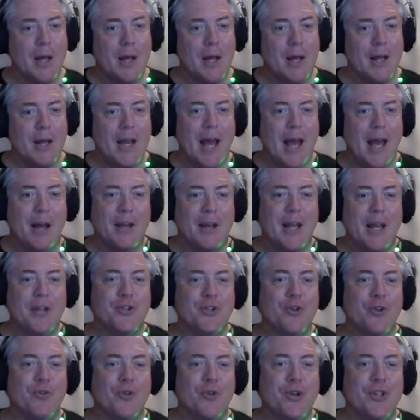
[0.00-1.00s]
Now,
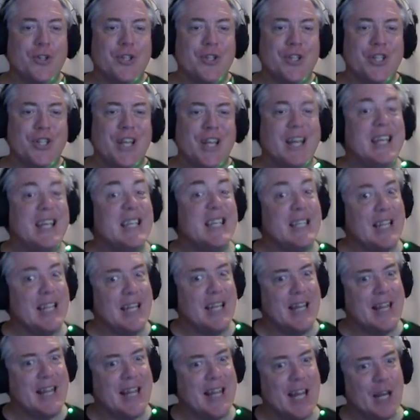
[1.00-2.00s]
natural versus
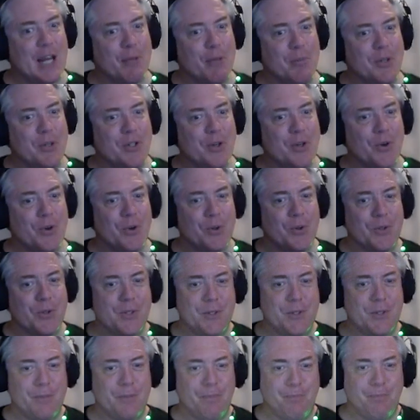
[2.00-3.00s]
synthetic materials.